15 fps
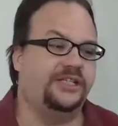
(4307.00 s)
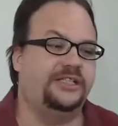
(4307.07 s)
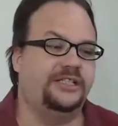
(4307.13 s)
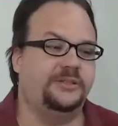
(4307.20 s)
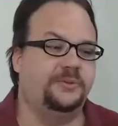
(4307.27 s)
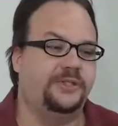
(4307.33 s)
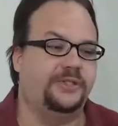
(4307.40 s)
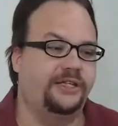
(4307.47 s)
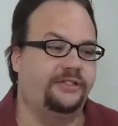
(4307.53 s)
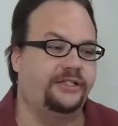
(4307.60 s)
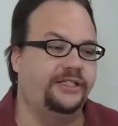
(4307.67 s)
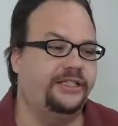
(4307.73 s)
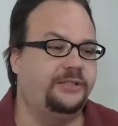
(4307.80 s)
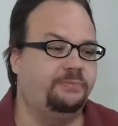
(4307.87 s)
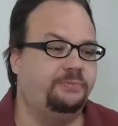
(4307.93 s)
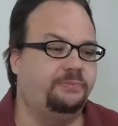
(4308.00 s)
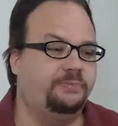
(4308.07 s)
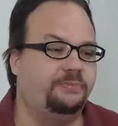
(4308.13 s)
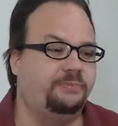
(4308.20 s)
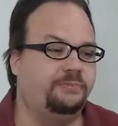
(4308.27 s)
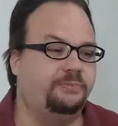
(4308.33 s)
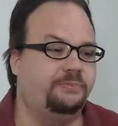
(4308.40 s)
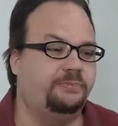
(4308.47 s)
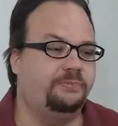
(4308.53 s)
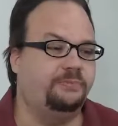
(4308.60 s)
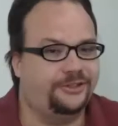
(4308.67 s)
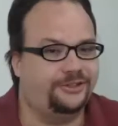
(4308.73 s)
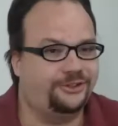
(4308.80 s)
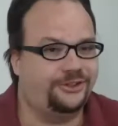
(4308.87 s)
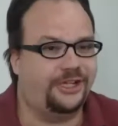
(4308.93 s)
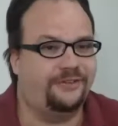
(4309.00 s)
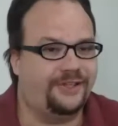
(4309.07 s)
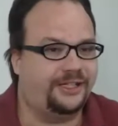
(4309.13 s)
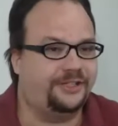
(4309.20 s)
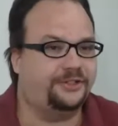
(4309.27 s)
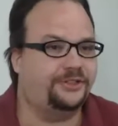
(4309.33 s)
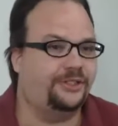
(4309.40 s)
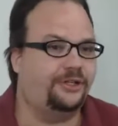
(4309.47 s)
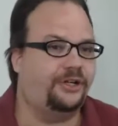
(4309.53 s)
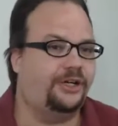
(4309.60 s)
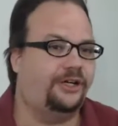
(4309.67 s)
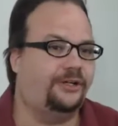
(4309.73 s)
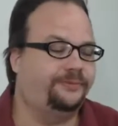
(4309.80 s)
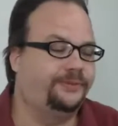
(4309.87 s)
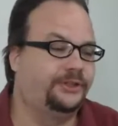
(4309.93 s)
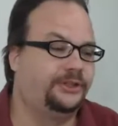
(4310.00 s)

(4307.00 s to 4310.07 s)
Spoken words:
to deal with hairy nipples. I mean, you should shave that shit off.